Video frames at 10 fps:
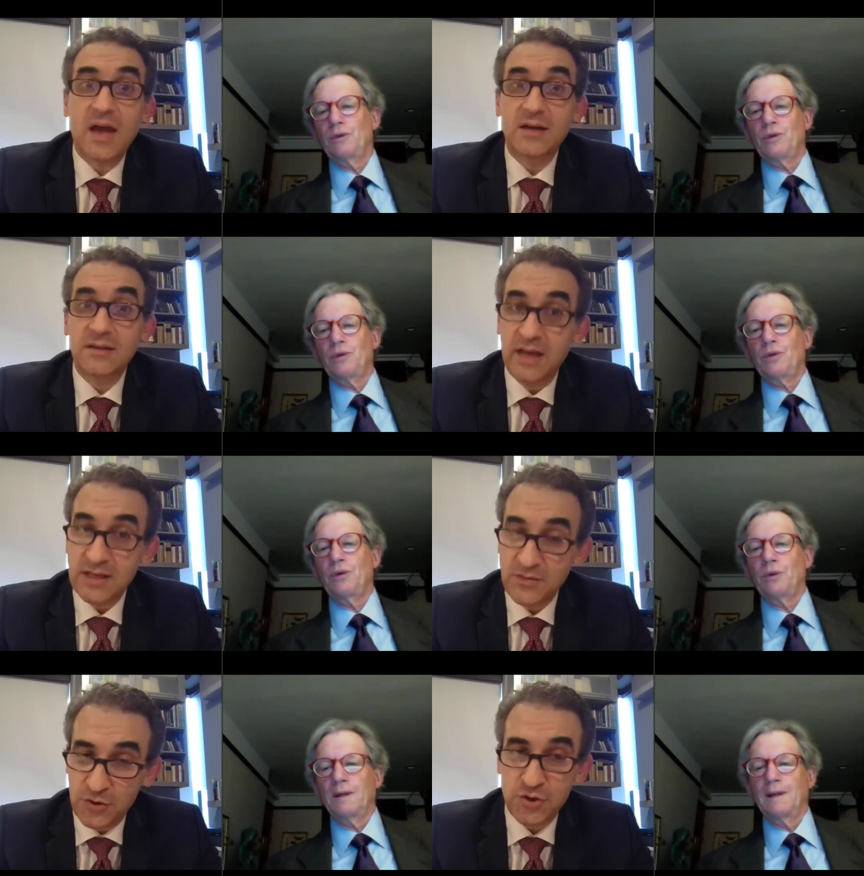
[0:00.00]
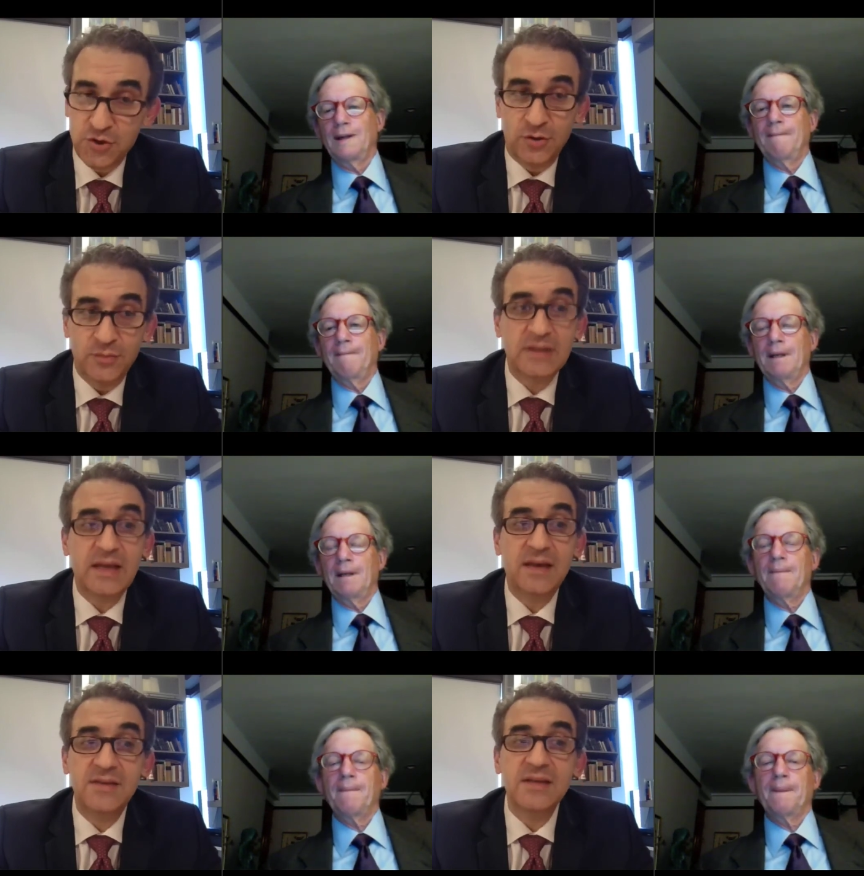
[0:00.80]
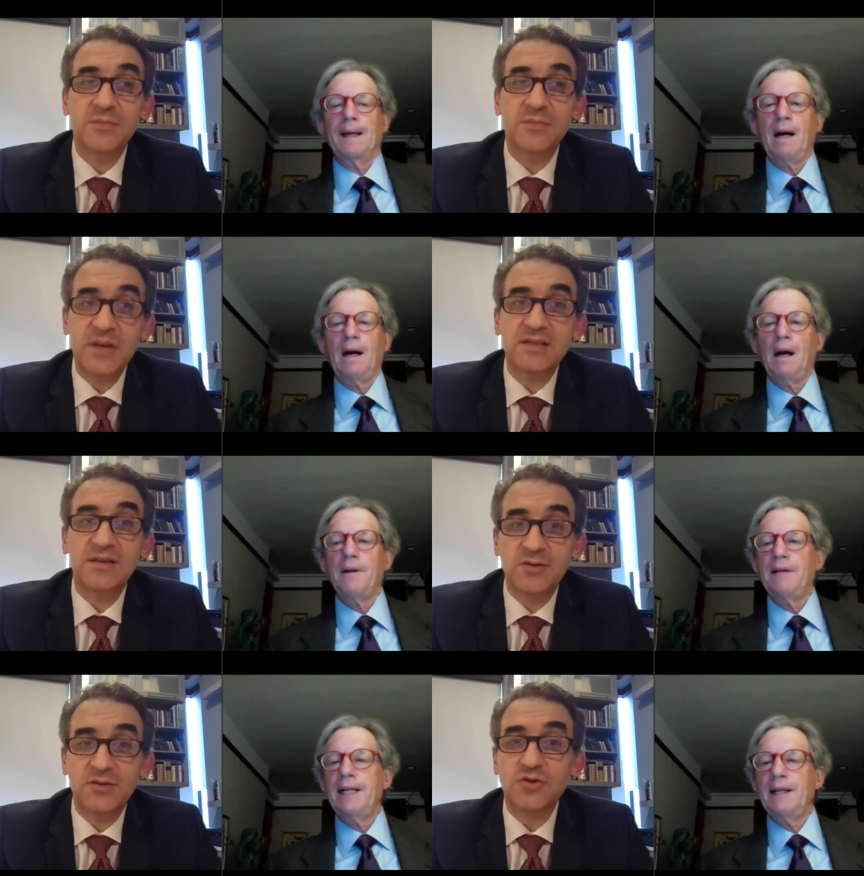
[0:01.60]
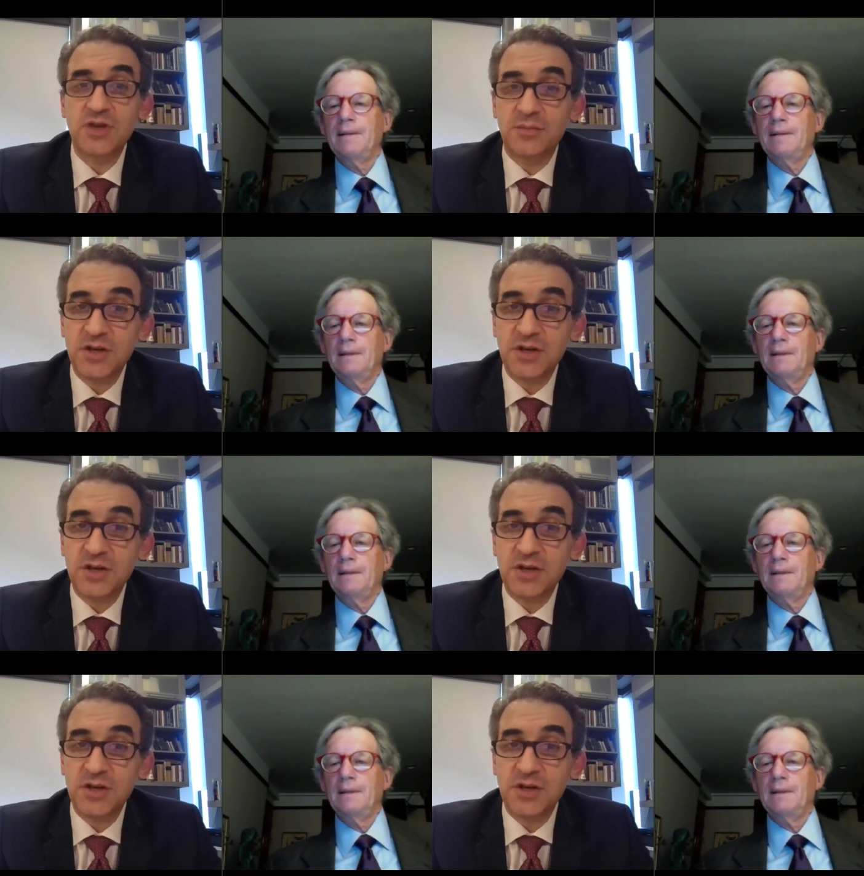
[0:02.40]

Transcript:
Speaker 1: too. That's for sure. But I think the best thing with